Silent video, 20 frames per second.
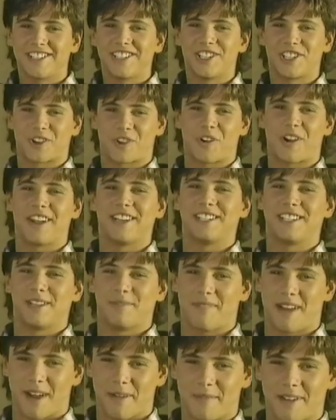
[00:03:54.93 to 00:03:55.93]
she's
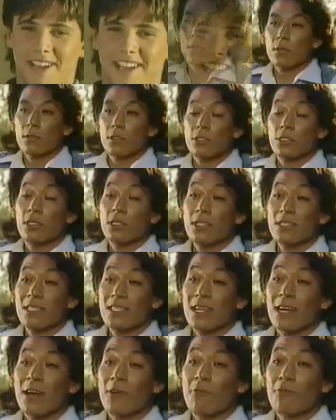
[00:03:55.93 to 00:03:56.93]
crazy about me.
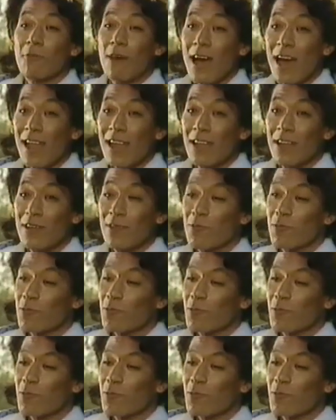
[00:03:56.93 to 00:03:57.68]
She's a rotten